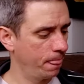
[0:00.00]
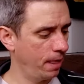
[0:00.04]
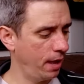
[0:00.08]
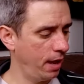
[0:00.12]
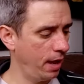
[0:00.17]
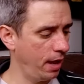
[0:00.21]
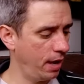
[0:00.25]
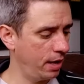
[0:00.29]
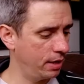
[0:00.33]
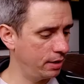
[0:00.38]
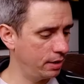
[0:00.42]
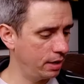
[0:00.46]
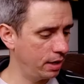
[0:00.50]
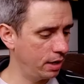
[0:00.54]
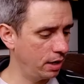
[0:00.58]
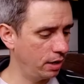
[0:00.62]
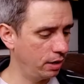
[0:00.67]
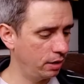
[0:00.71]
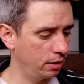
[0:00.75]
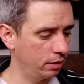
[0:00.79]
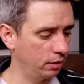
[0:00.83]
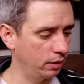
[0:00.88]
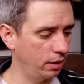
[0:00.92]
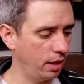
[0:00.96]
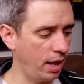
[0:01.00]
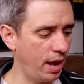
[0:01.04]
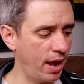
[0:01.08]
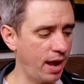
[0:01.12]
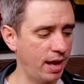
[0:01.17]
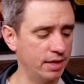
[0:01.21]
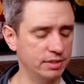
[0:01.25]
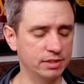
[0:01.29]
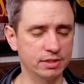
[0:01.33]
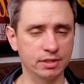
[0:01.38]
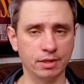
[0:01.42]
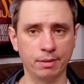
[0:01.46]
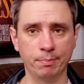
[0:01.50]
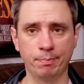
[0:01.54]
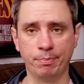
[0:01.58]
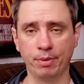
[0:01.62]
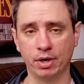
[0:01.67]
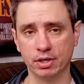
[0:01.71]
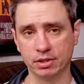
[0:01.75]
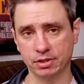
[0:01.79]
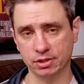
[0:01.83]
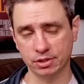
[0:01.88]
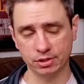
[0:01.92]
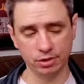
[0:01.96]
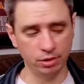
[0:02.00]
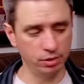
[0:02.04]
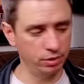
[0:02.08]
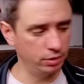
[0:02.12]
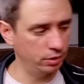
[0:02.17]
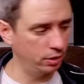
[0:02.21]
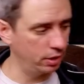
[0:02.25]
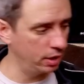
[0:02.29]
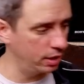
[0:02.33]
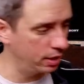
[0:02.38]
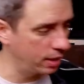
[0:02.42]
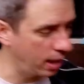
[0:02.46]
And last, but certainly